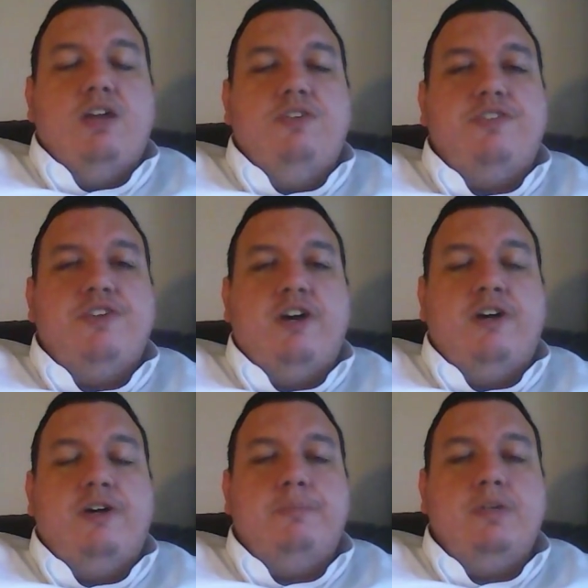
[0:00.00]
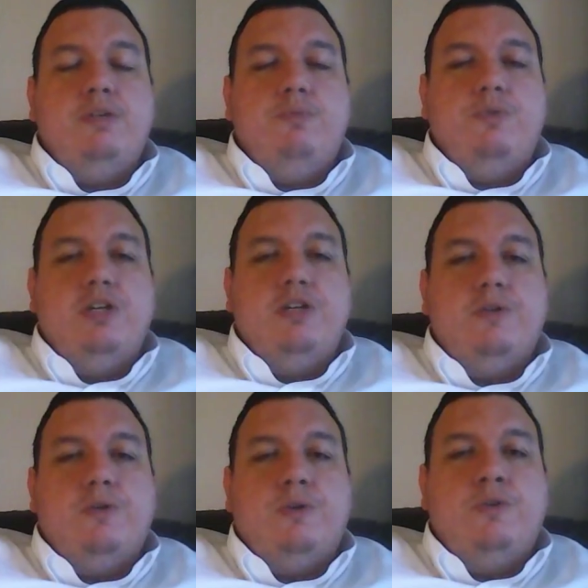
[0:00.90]
some
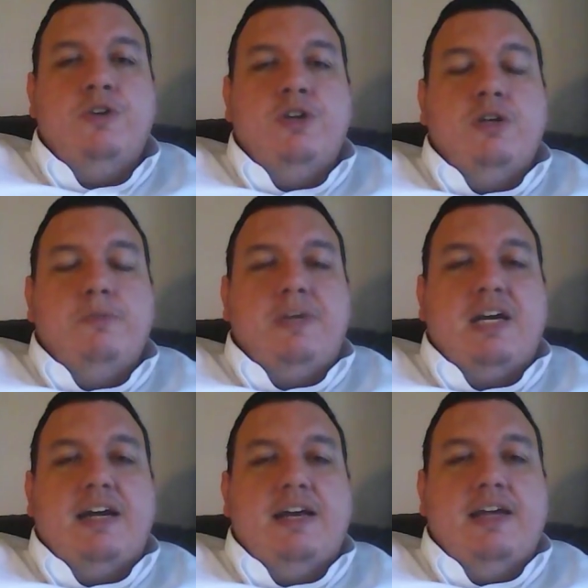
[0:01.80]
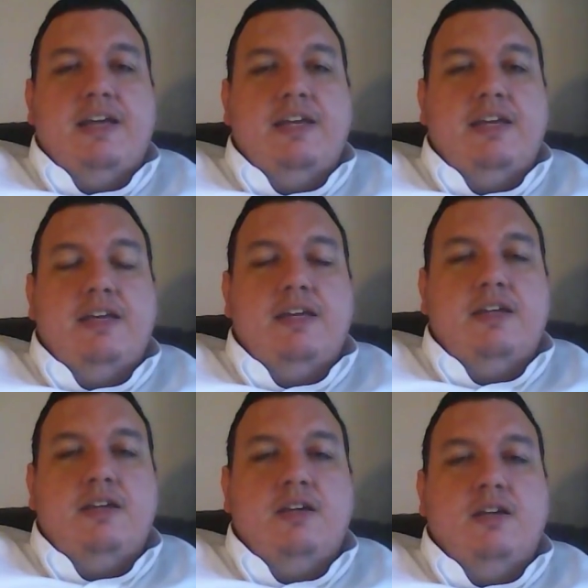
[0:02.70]
will pay,
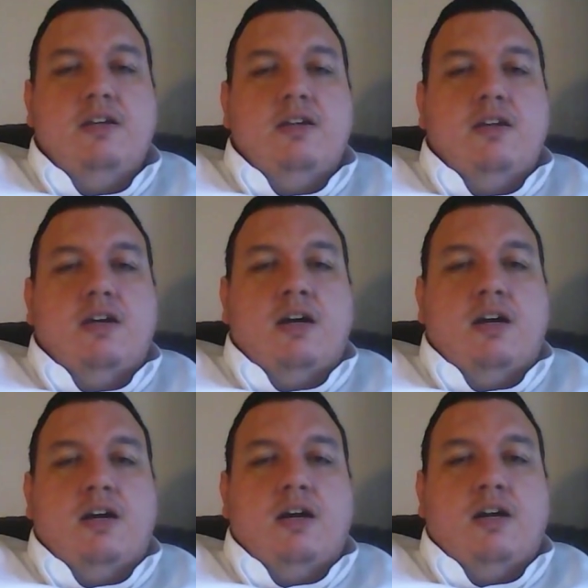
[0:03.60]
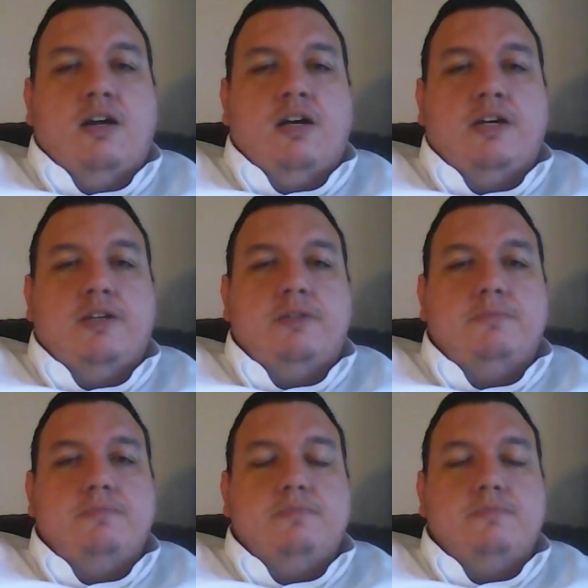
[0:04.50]
uh,
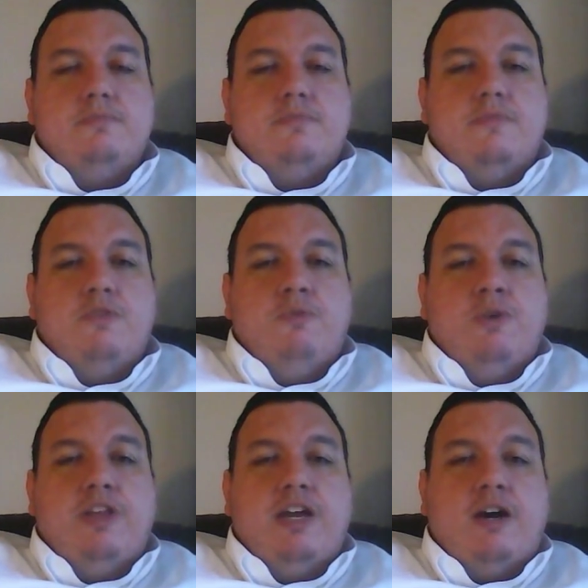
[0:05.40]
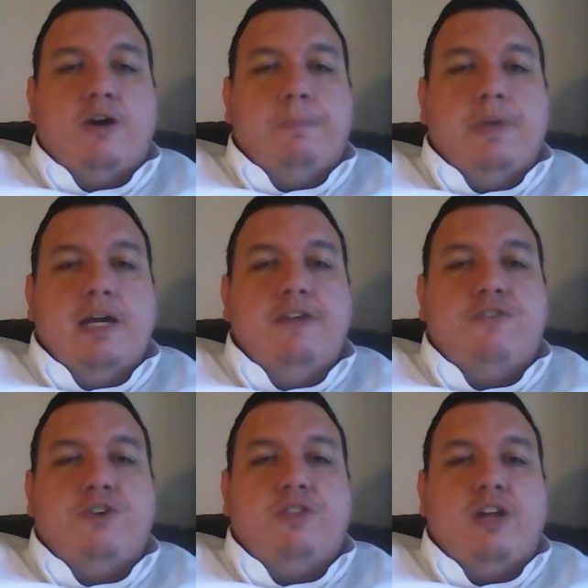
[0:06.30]
well, they all pay
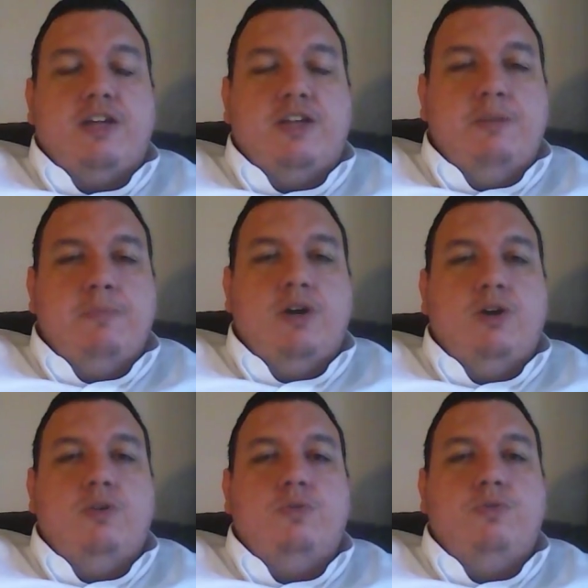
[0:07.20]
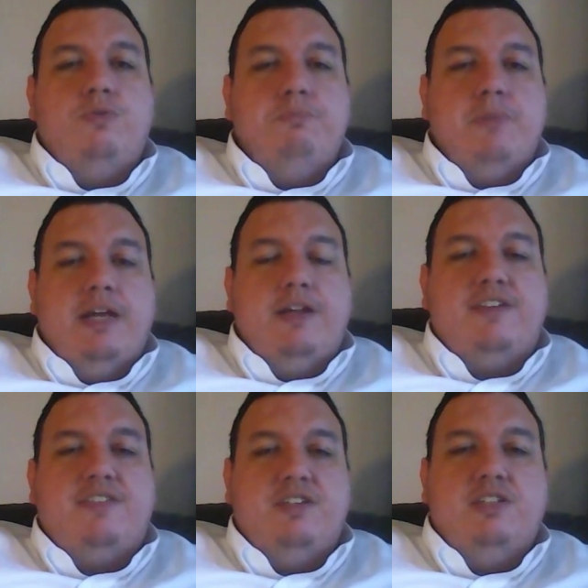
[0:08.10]
for like chemo,
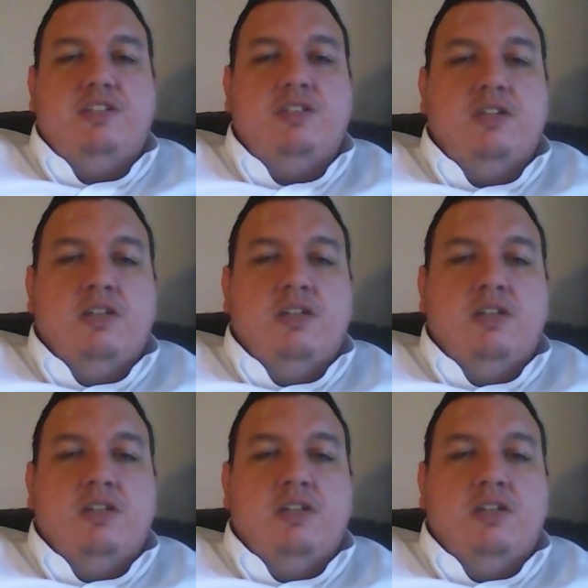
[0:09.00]
medicine,